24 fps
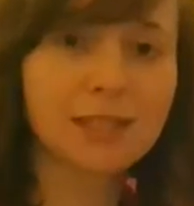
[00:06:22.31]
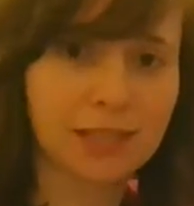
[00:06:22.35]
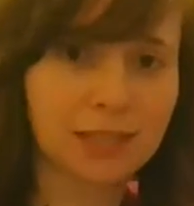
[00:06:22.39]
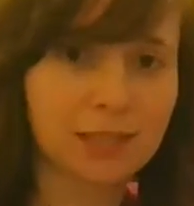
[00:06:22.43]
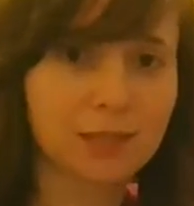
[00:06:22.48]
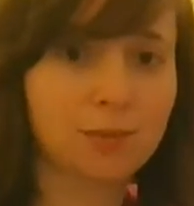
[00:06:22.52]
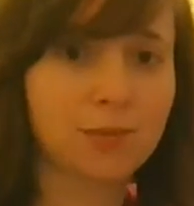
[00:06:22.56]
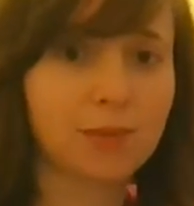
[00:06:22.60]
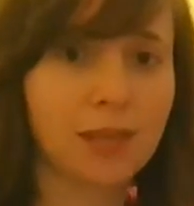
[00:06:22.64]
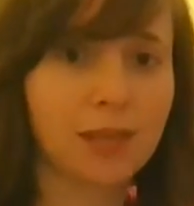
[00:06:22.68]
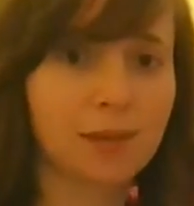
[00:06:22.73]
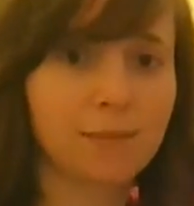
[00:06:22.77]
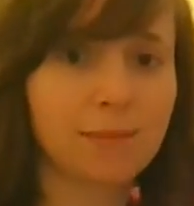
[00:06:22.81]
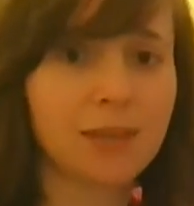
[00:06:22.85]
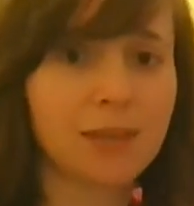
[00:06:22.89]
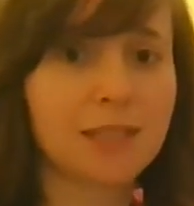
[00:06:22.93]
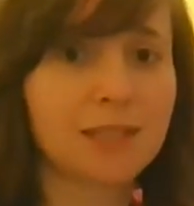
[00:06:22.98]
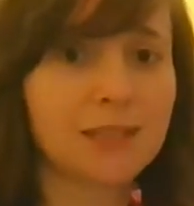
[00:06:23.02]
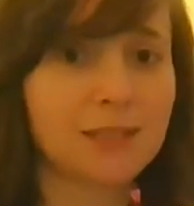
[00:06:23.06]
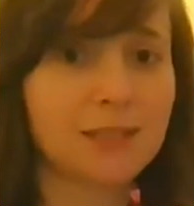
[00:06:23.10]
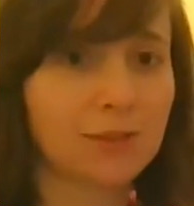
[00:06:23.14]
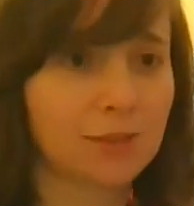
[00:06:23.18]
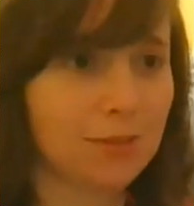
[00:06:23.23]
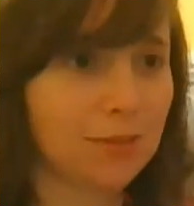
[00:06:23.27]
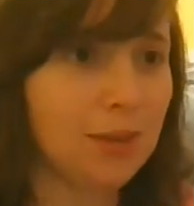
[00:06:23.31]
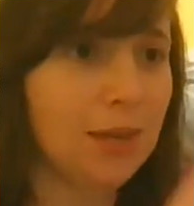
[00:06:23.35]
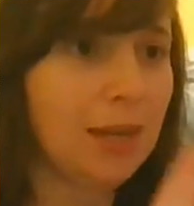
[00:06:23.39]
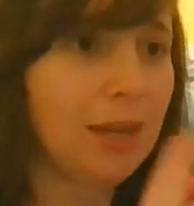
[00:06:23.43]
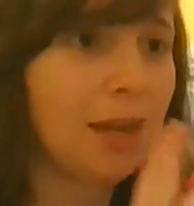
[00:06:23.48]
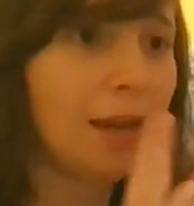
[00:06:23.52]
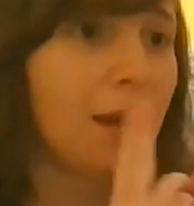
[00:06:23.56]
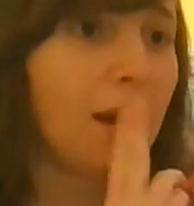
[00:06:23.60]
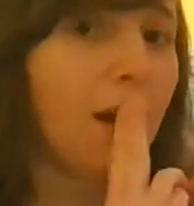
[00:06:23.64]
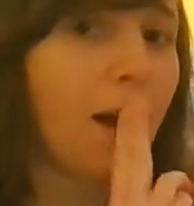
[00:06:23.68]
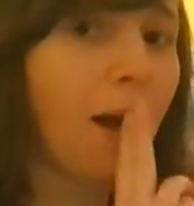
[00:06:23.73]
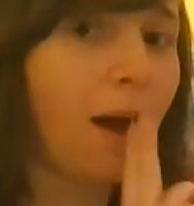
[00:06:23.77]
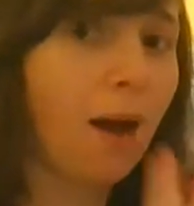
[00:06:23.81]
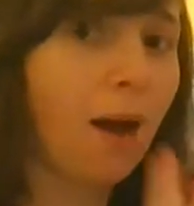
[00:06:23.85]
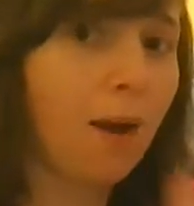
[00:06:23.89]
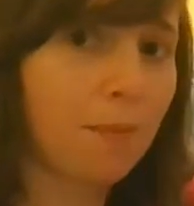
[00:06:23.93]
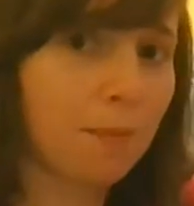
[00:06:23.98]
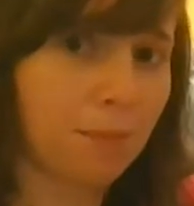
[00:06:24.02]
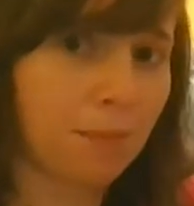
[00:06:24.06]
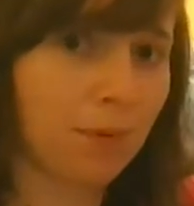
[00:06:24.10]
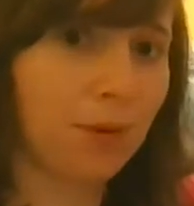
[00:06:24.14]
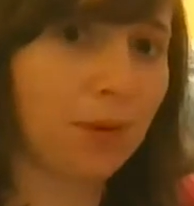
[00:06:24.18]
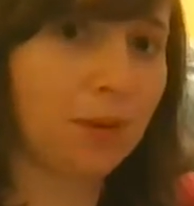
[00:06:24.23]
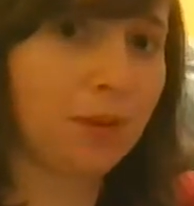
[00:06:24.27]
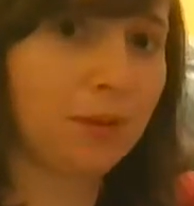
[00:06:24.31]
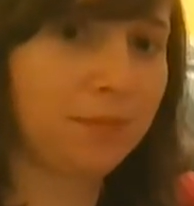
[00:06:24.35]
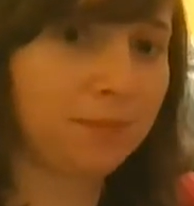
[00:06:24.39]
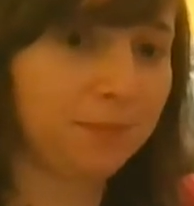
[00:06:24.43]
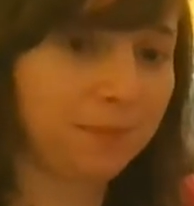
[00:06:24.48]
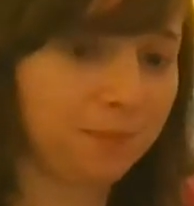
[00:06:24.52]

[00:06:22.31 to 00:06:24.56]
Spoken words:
That's what that means. So humble.